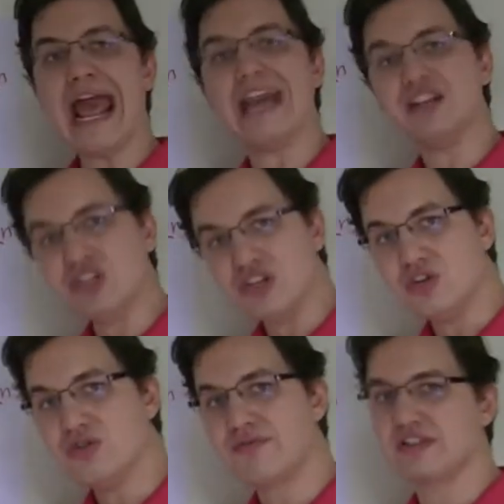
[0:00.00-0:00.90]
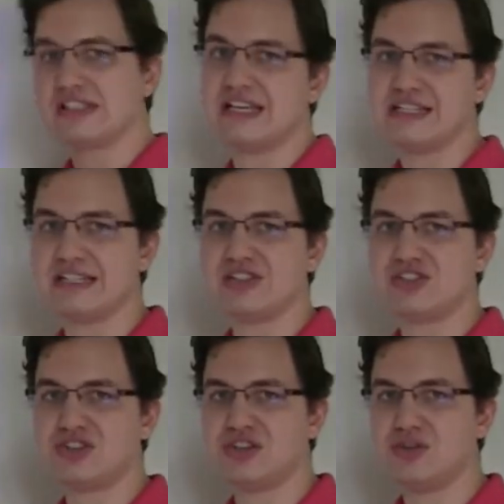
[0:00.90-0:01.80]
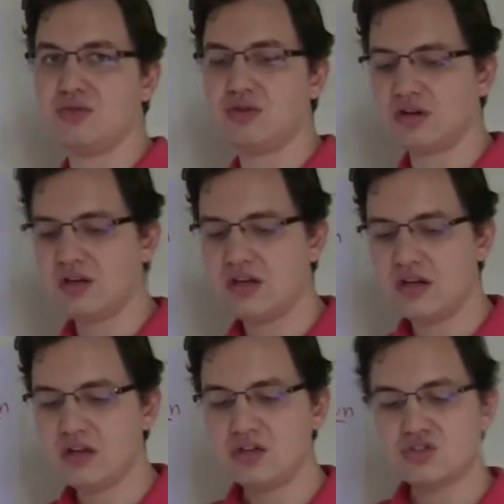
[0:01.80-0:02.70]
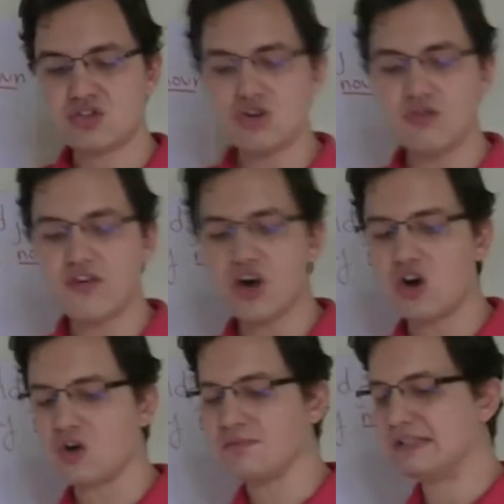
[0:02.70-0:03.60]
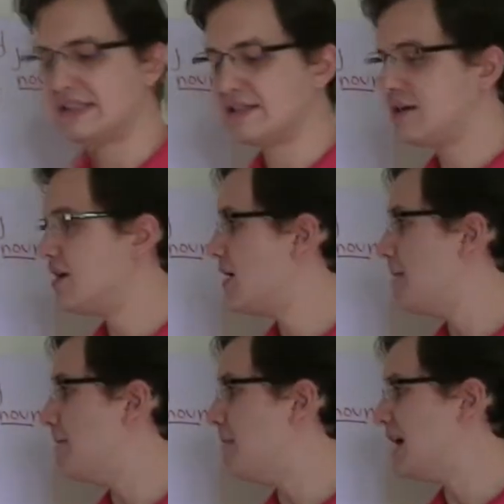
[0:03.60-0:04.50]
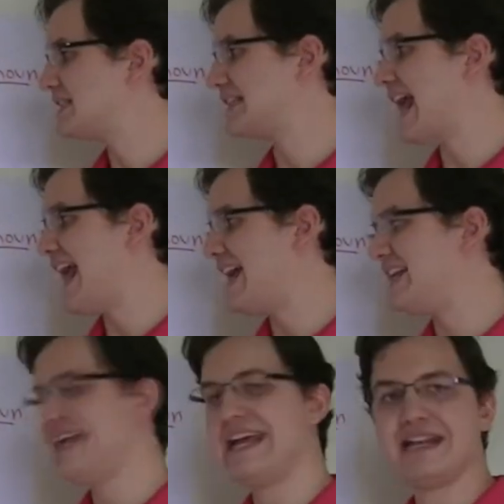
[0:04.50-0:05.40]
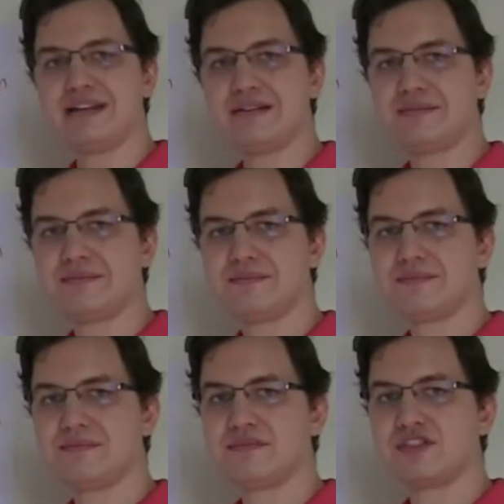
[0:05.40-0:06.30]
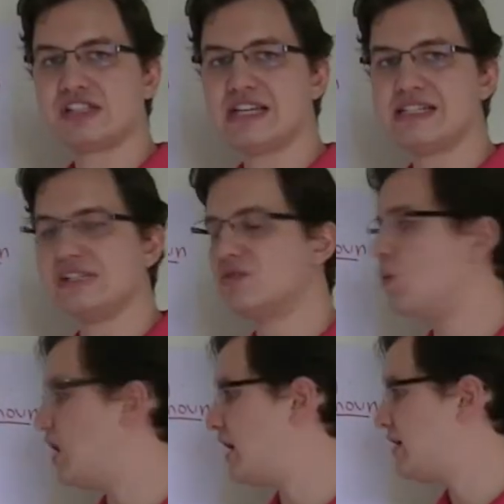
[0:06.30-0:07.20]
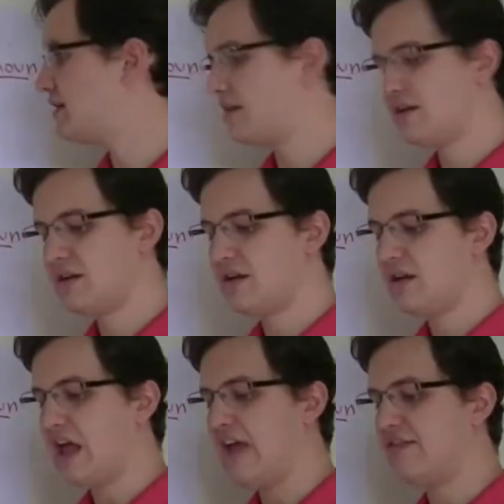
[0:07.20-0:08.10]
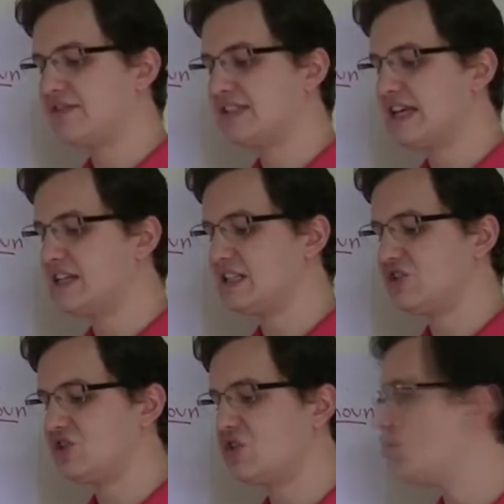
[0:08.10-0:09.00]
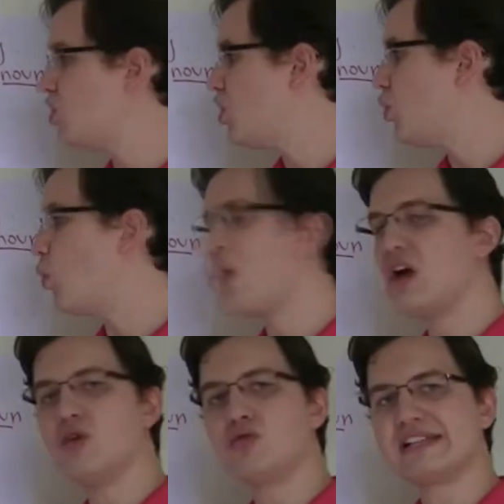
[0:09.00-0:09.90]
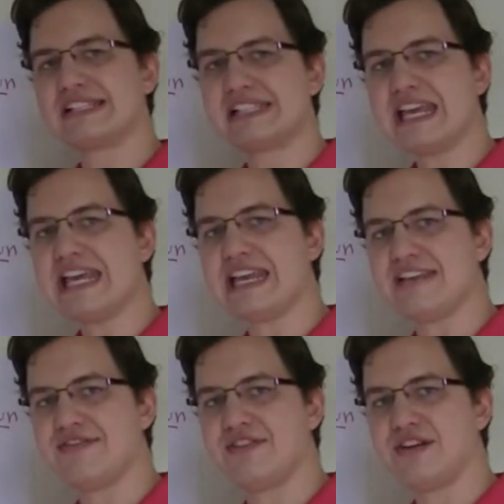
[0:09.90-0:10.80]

and you for sentence 2. 2 verbs, must hand in for sentence 1 and for sentence 2, will receive.